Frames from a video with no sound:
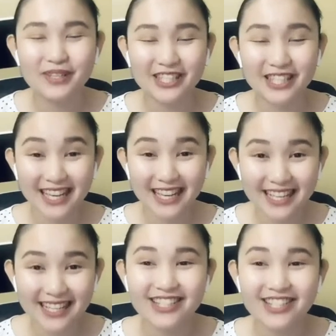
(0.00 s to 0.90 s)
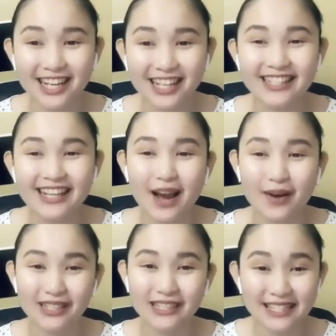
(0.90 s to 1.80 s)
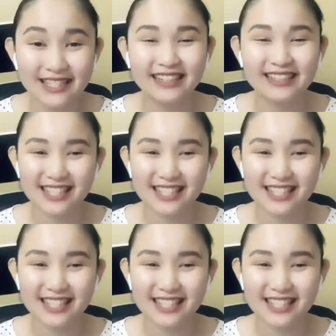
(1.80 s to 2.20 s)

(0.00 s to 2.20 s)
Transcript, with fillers: today is John, our lead sales